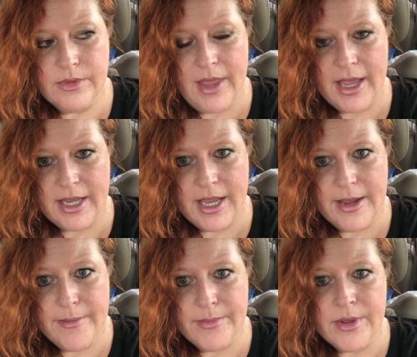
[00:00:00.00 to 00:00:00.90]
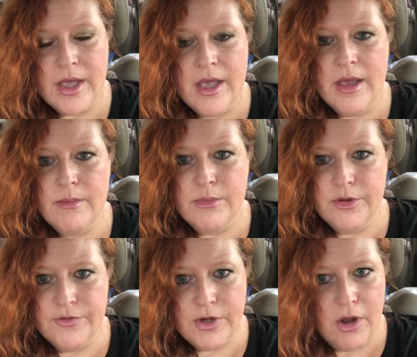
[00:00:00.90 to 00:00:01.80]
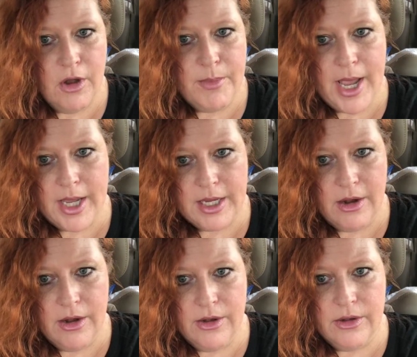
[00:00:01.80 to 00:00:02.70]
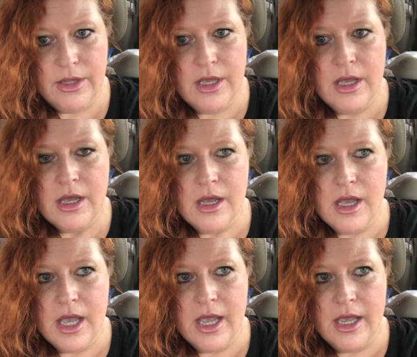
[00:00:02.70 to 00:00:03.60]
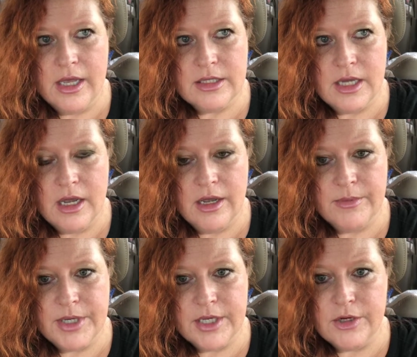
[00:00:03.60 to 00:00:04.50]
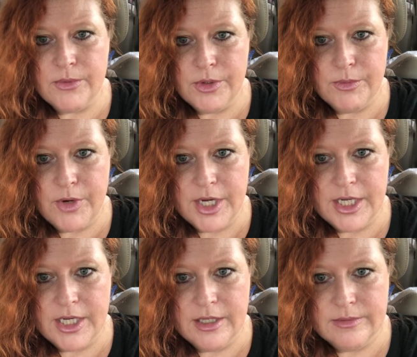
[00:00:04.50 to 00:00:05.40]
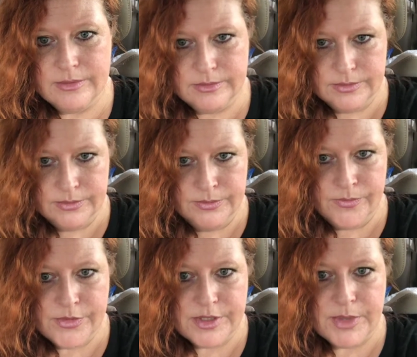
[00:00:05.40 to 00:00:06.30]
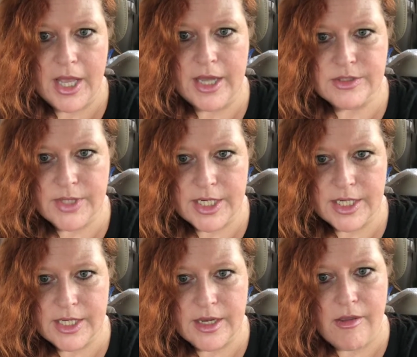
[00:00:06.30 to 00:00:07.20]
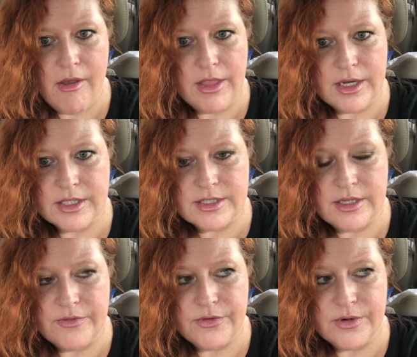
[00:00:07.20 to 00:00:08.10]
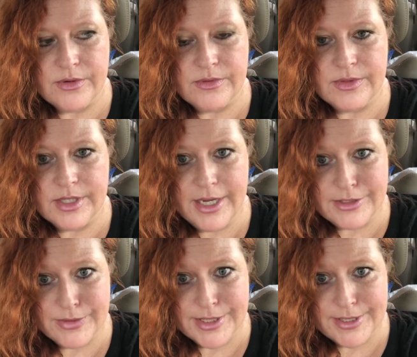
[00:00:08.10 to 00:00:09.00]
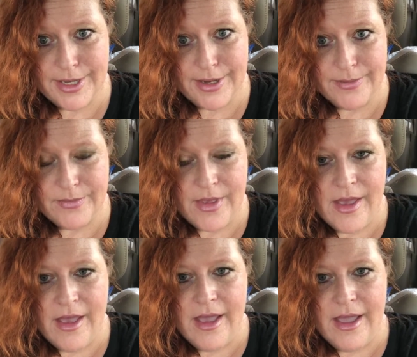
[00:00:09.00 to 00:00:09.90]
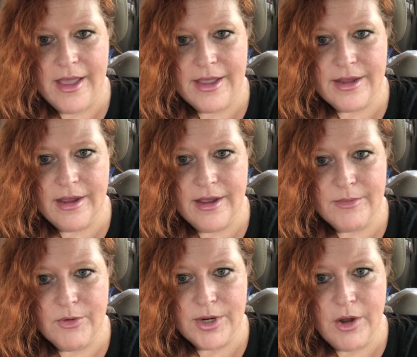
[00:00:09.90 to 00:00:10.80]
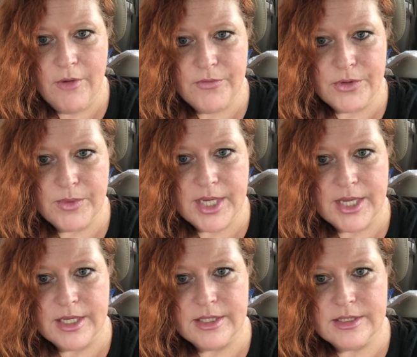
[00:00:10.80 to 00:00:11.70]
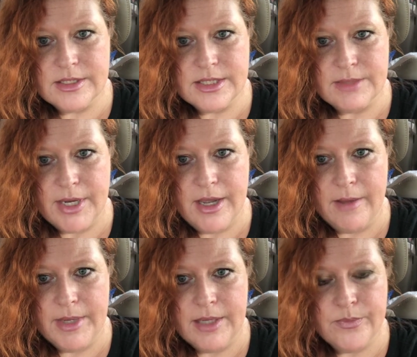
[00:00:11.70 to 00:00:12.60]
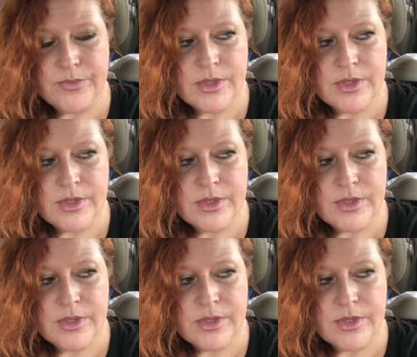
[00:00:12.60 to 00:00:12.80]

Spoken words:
that camp, move it all, pack it all, and get your room ready, supplies ready, and all that good stuff for the next week's camp. And I'm going home for the weekend to see my hubby.